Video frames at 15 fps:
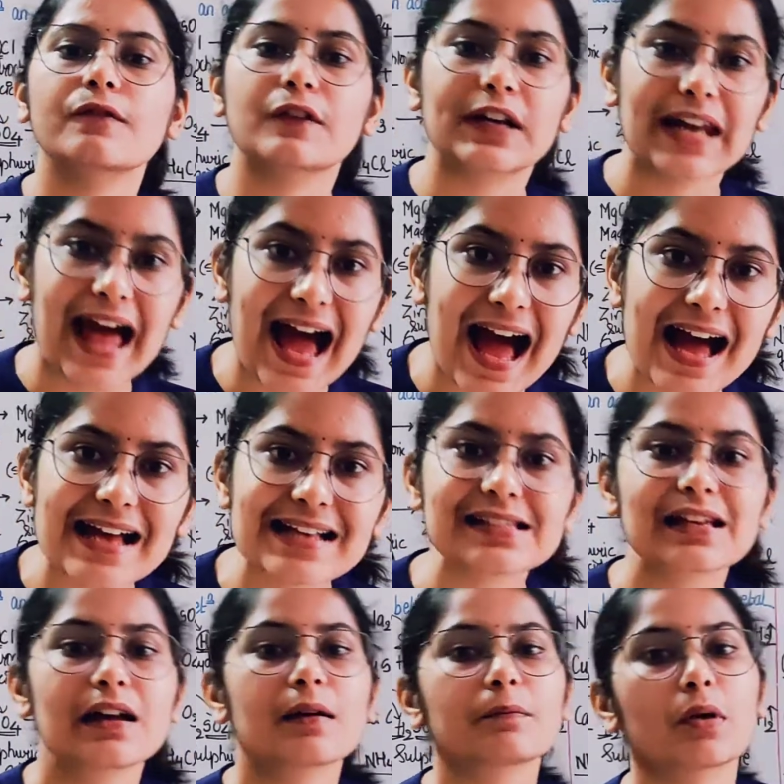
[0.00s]
of glass,
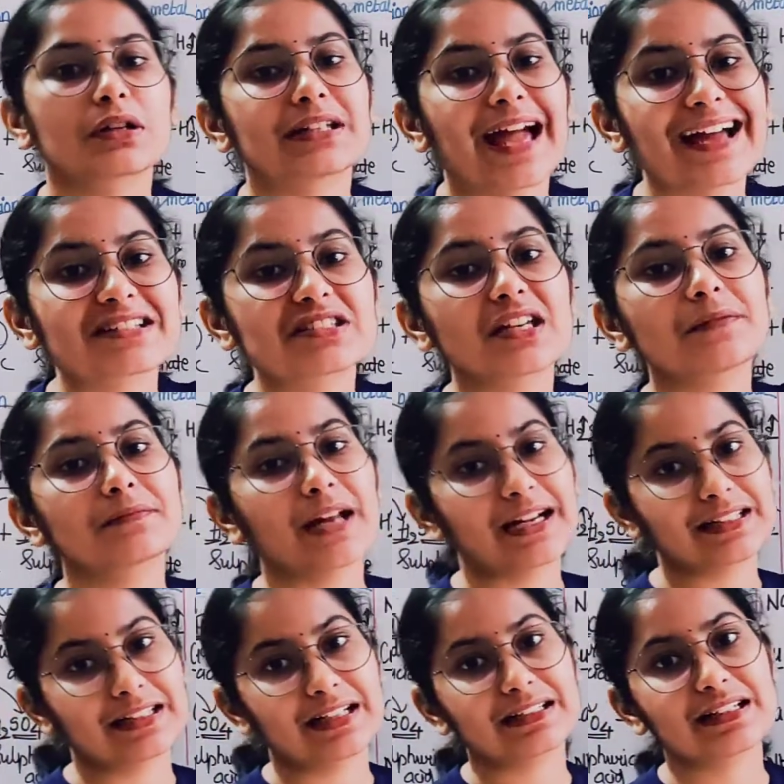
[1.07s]
potassium
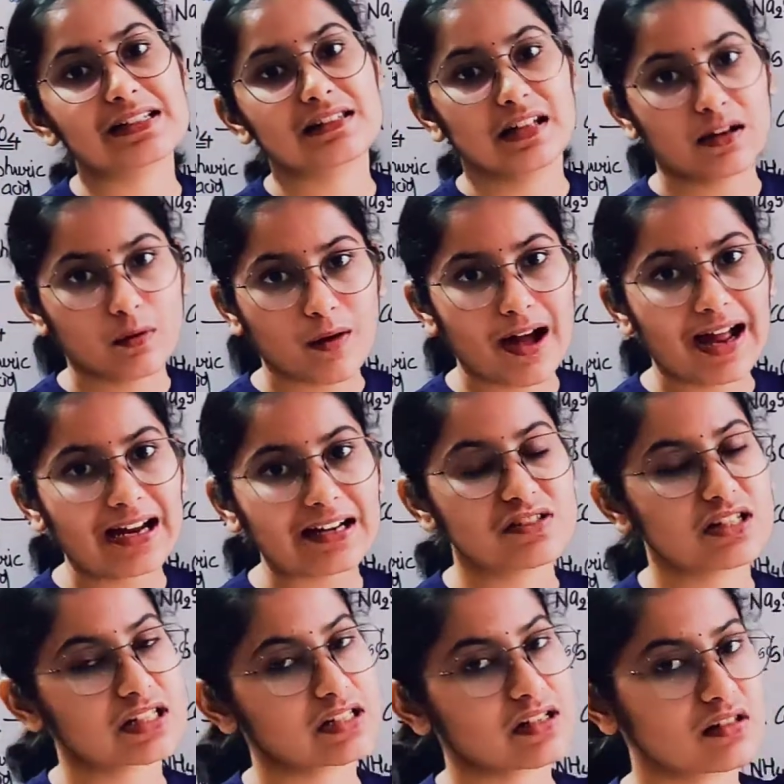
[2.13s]
nitrate is required,
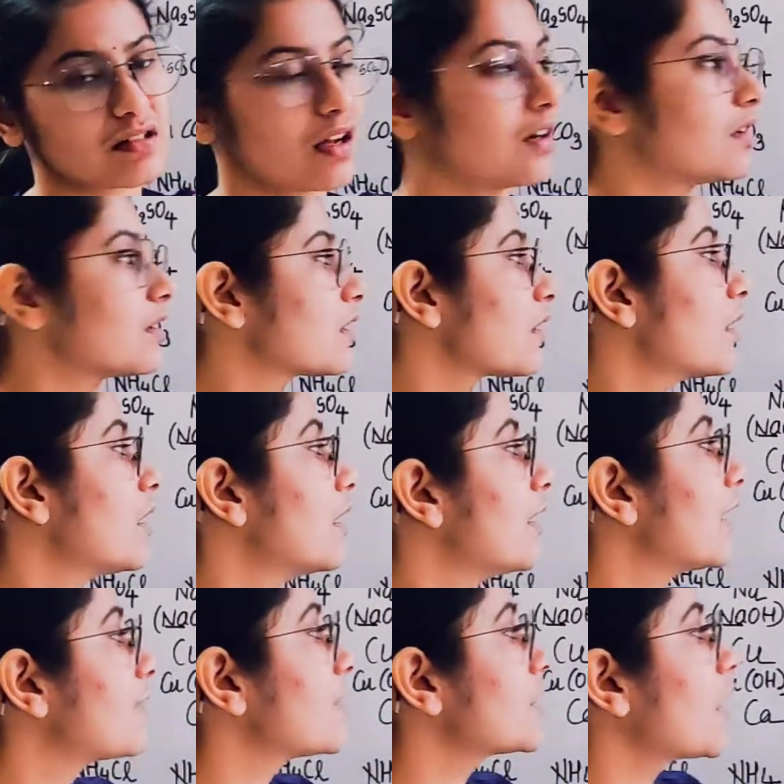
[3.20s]
which is a salt.
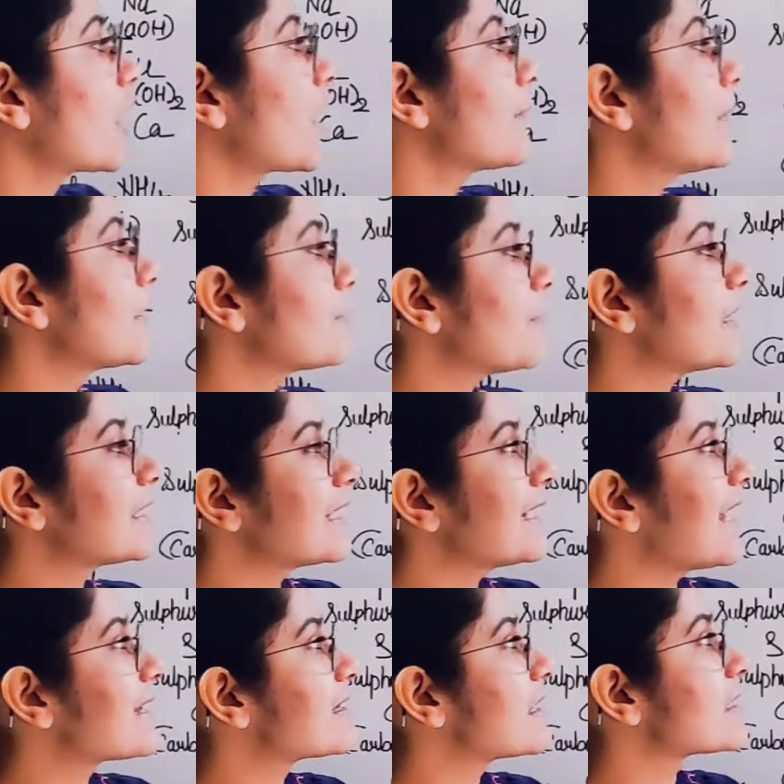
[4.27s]
If you talk about
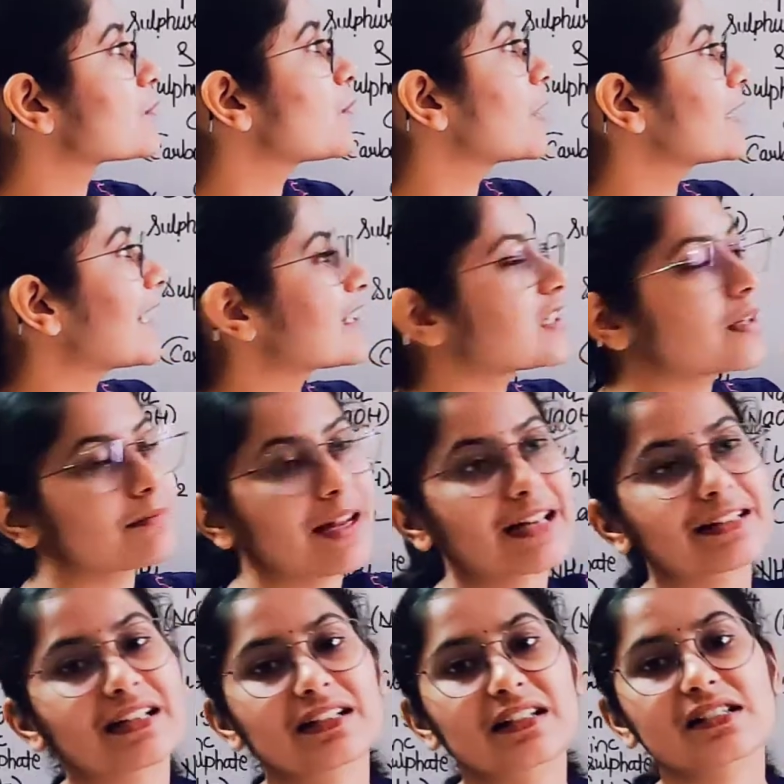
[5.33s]
fertilizers, potassium
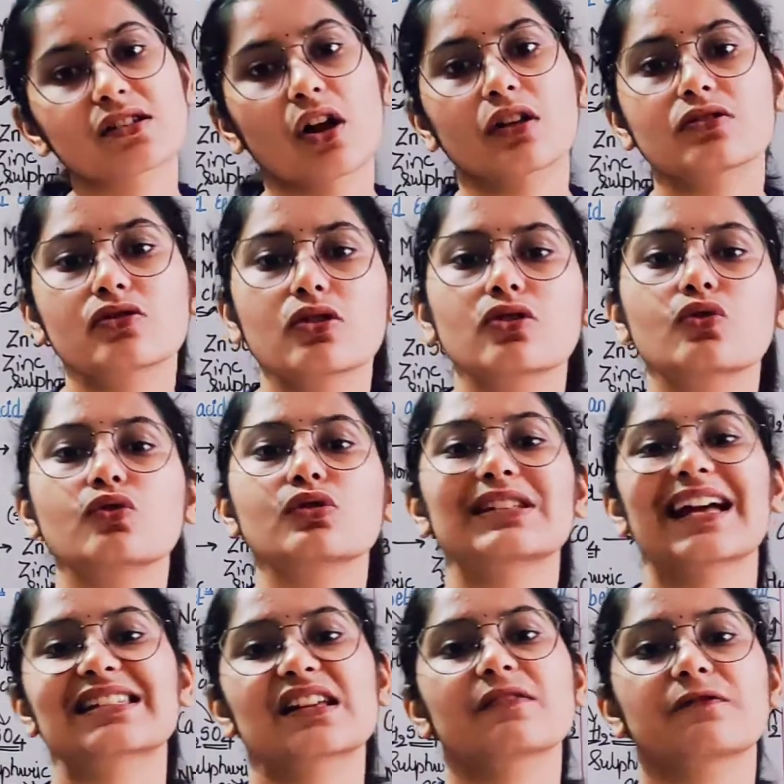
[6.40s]
nitrate is also used
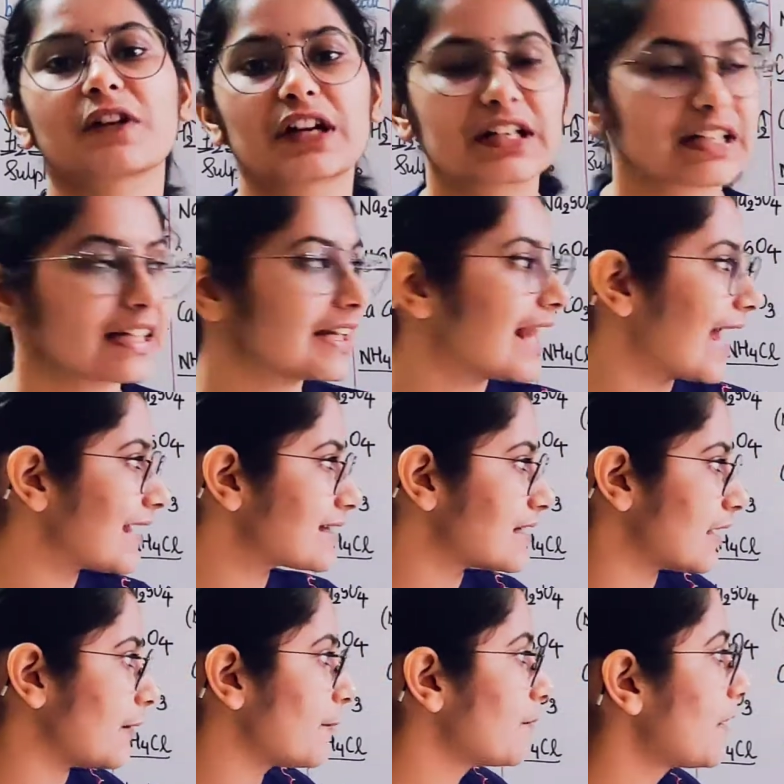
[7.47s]
as a
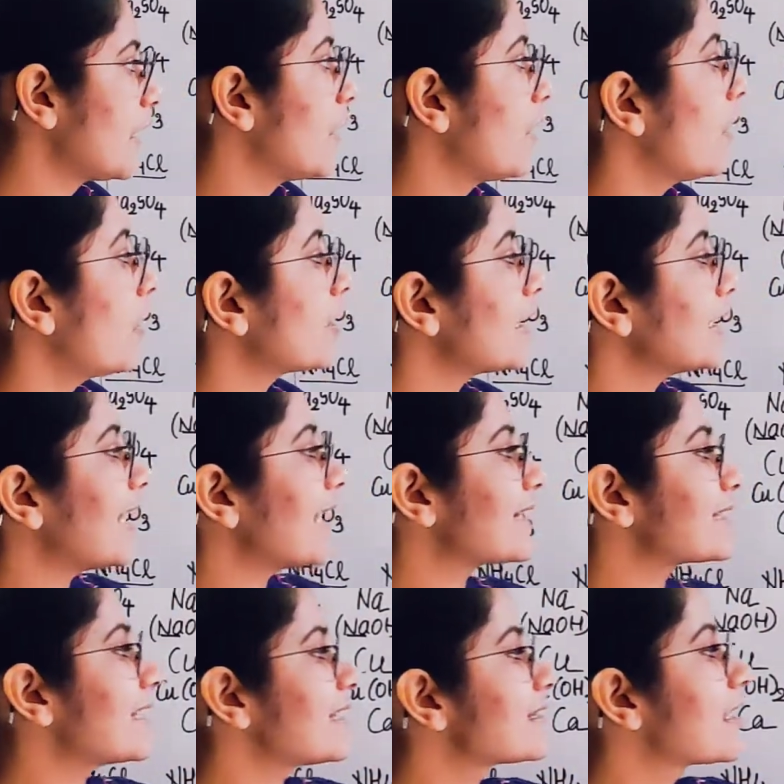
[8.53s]
fertilizer. Okay,
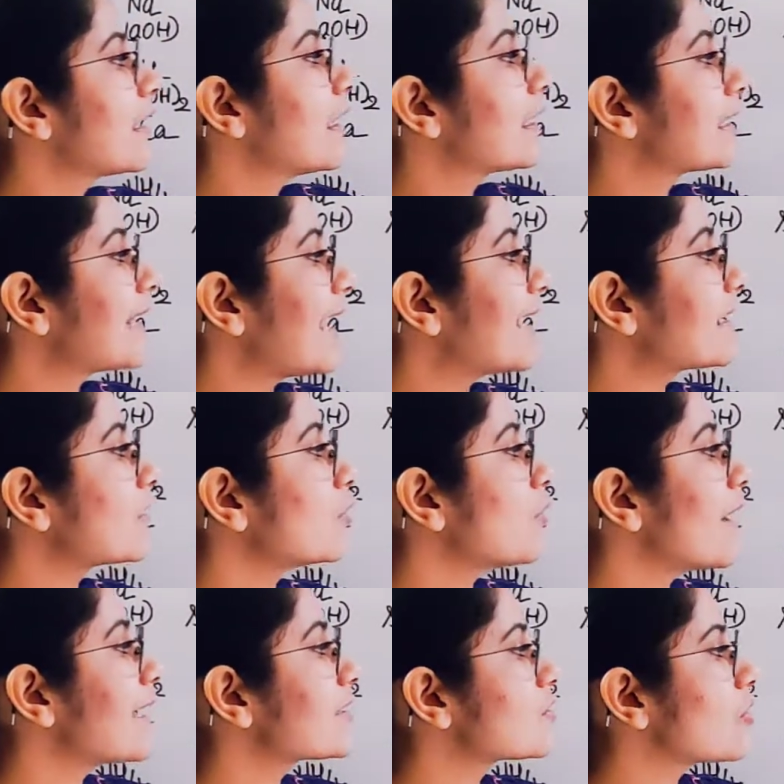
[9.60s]
next is
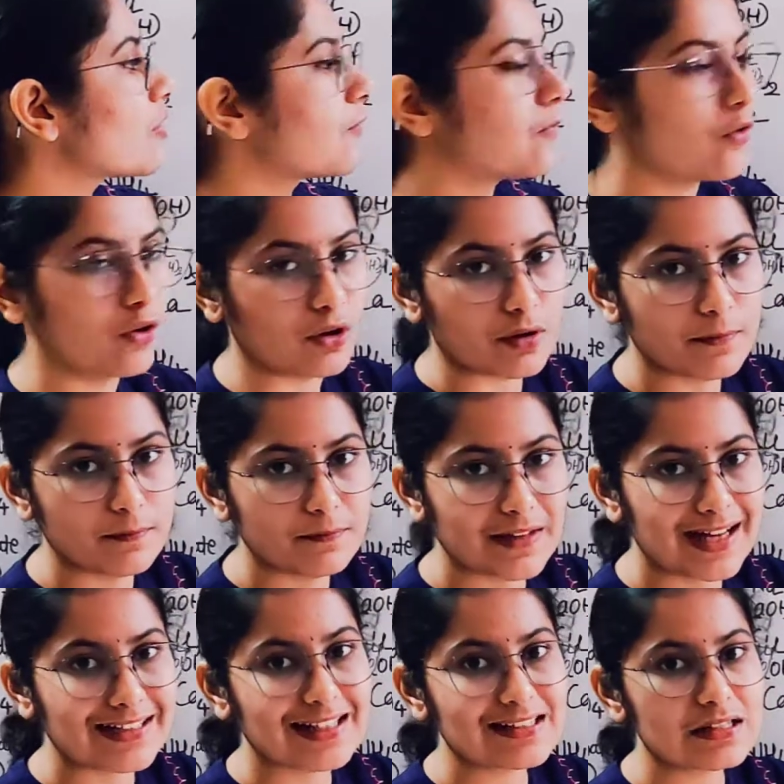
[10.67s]
K2SO4,
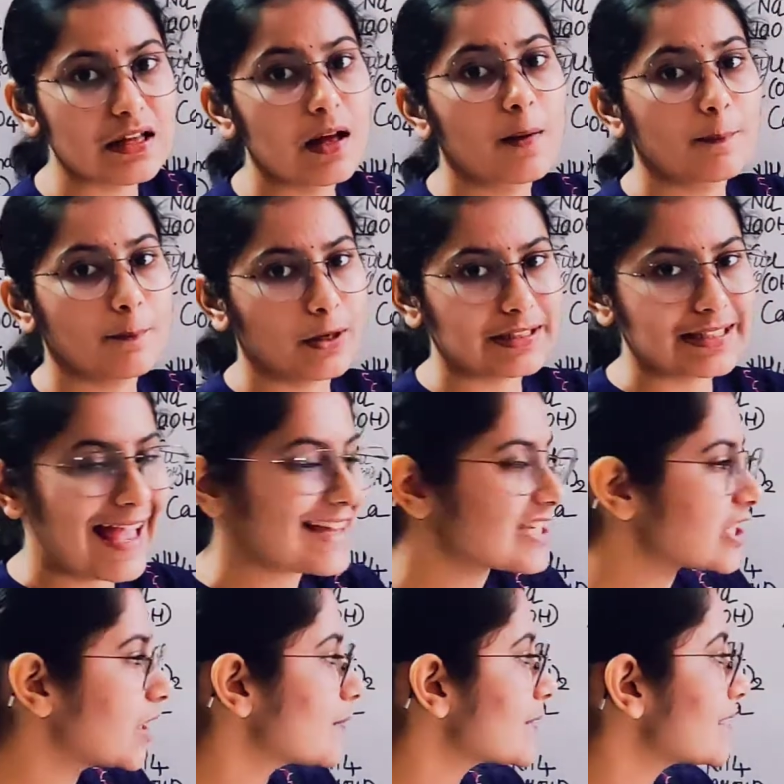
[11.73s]
that is
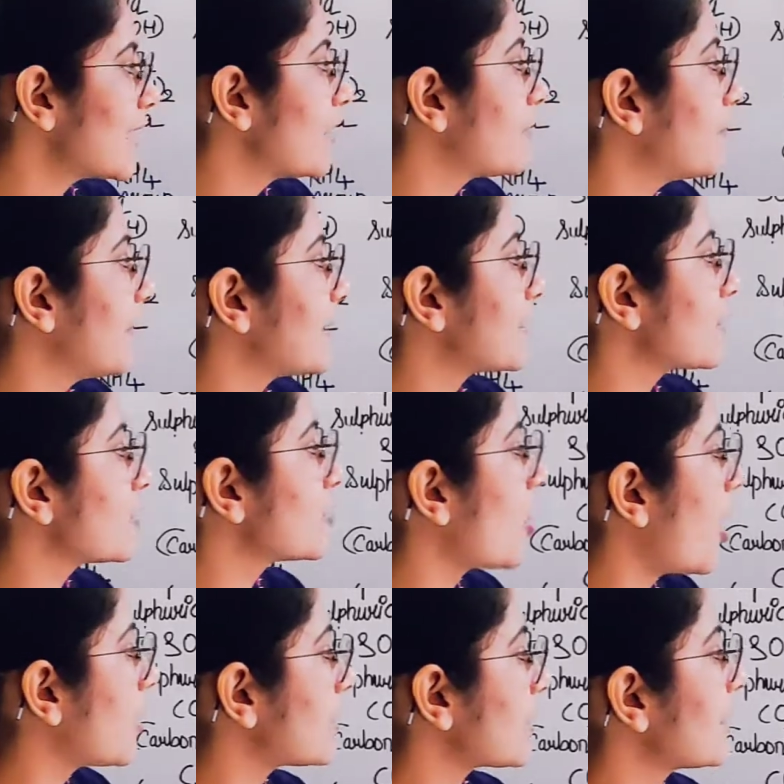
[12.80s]
potassium sulfate
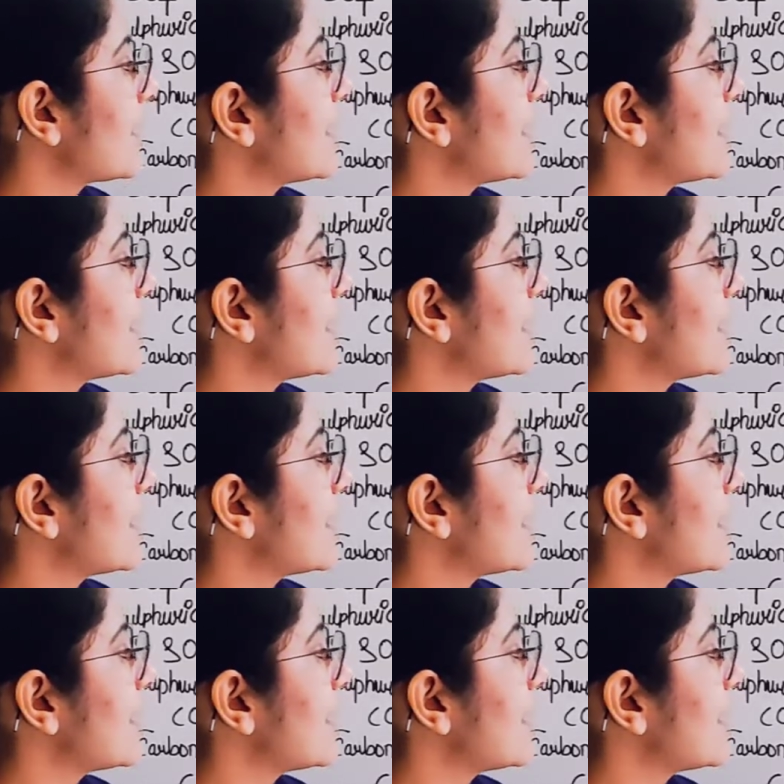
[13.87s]
dot